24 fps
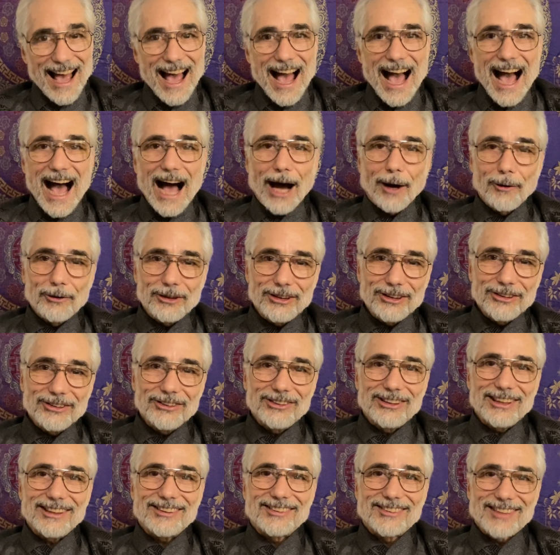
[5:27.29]
How do you
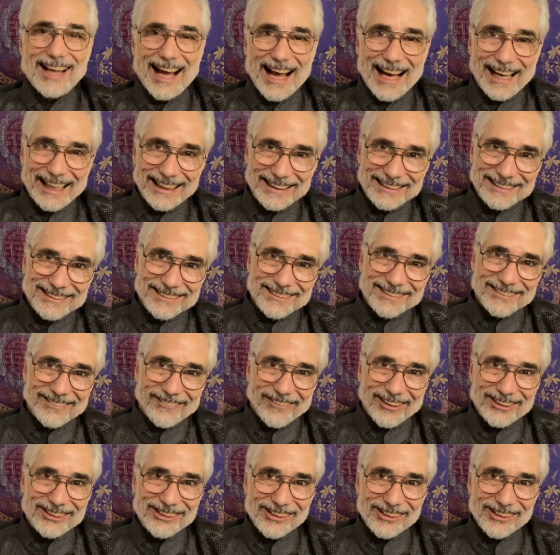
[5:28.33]
decide what